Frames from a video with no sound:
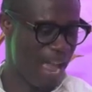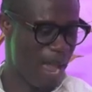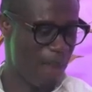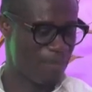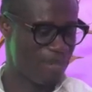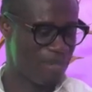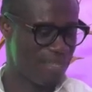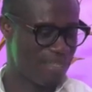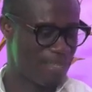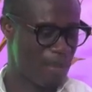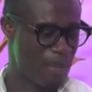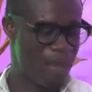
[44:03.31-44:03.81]

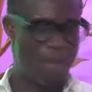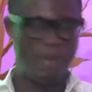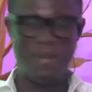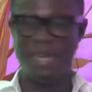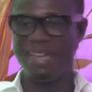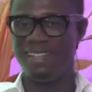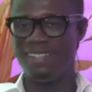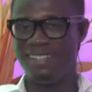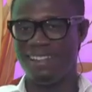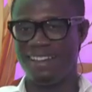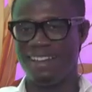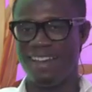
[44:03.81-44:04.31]
This is a
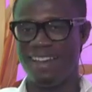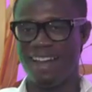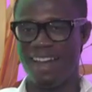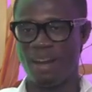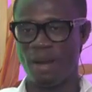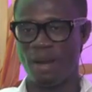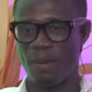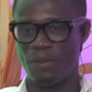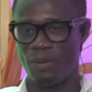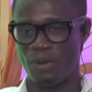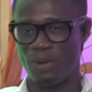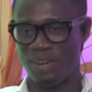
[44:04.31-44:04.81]
made in
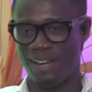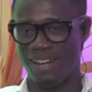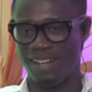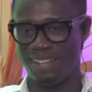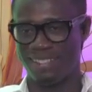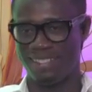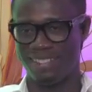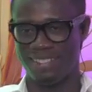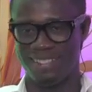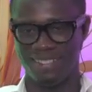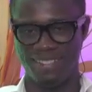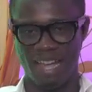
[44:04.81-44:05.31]
Ghana
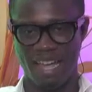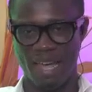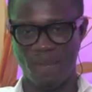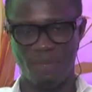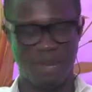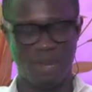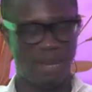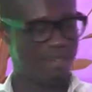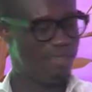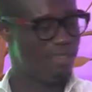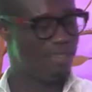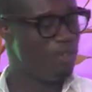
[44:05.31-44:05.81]
product.
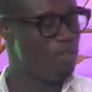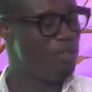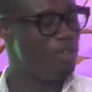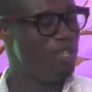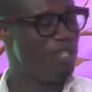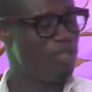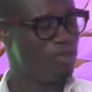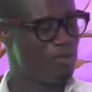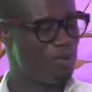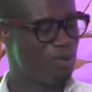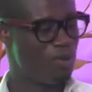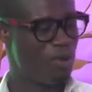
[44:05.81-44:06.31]
I think you
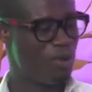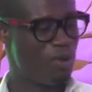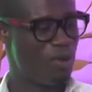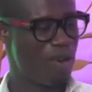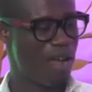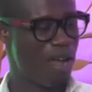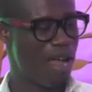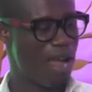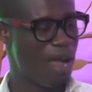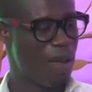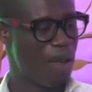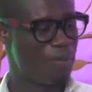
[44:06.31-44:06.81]
need to
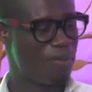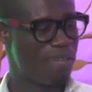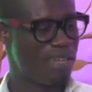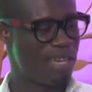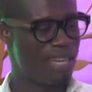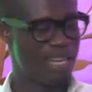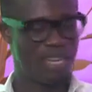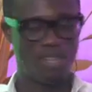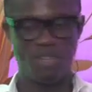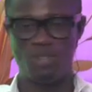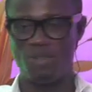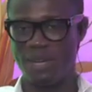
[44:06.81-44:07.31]

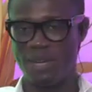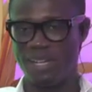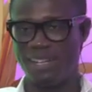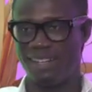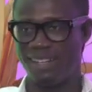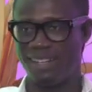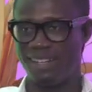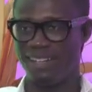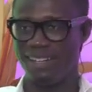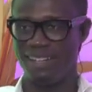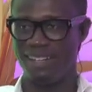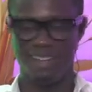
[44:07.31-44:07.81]
get a drink.
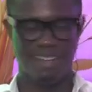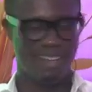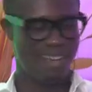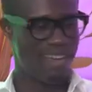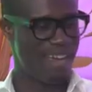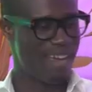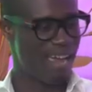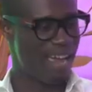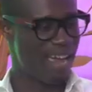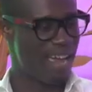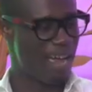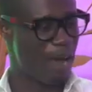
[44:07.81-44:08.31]

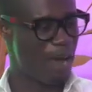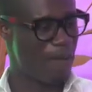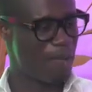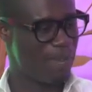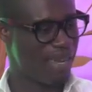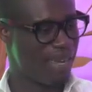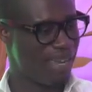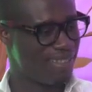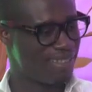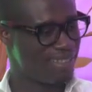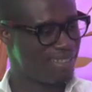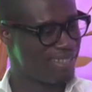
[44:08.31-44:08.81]

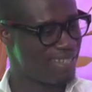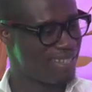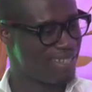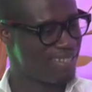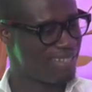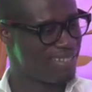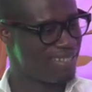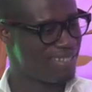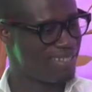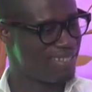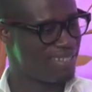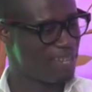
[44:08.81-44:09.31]
It
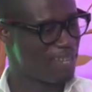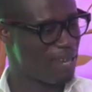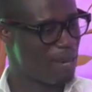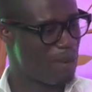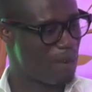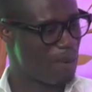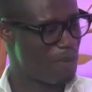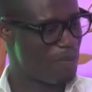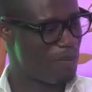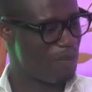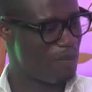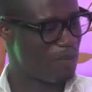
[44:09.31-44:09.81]
is
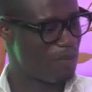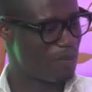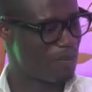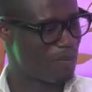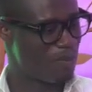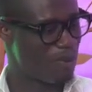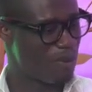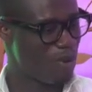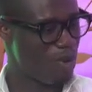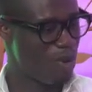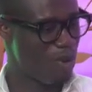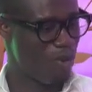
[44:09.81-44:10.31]

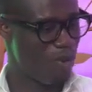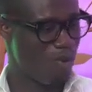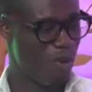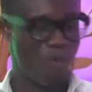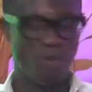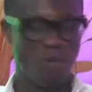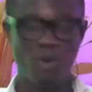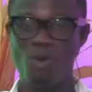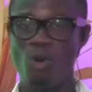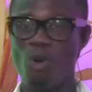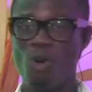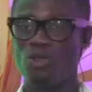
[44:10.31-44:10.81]
what
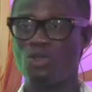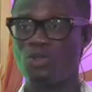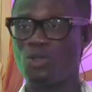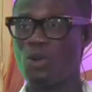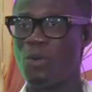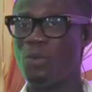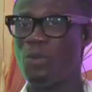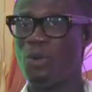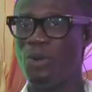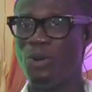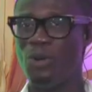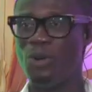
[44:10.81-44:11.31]
we call
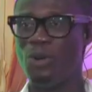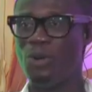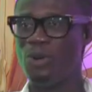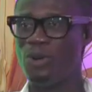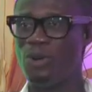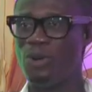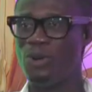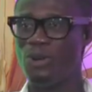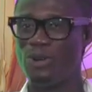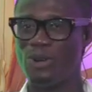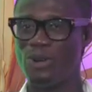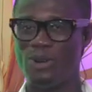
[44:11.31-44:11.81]
sobolo,
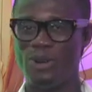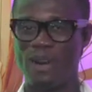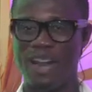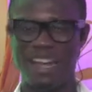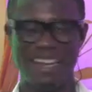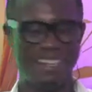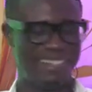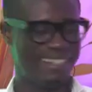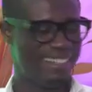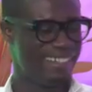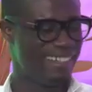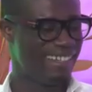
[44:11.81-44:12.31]
right?